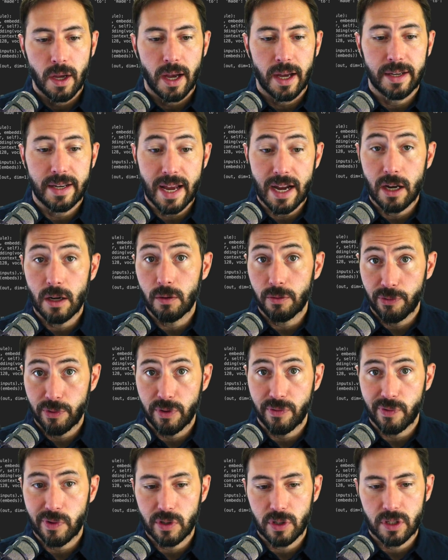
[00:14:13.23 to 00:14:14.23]
And now for
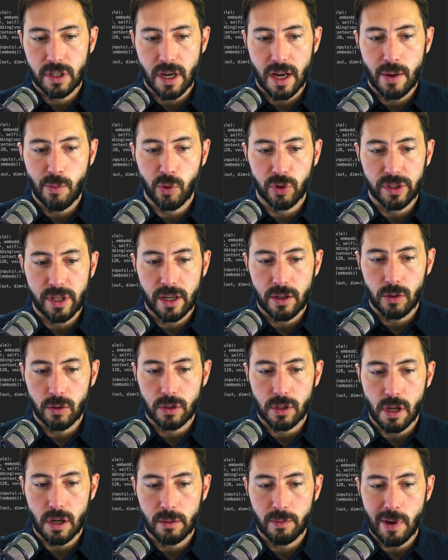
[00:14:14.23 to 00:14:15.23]
the first time, we'll take
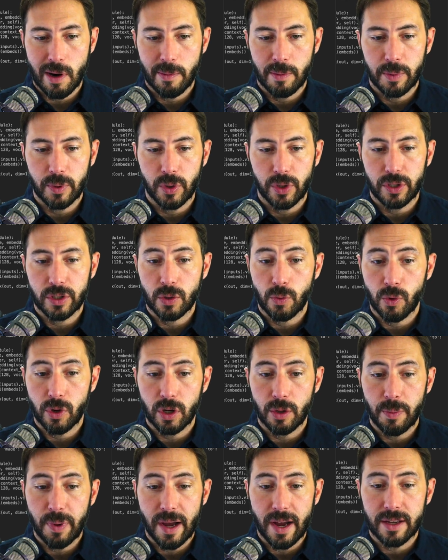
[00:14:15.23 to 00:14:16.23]
those log probabilities and we're
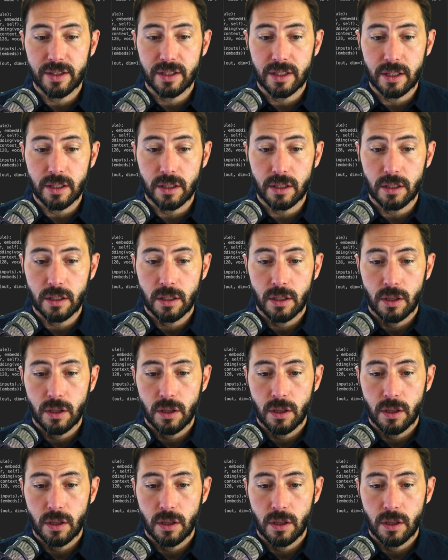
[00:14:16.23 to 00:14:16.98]
going to pass in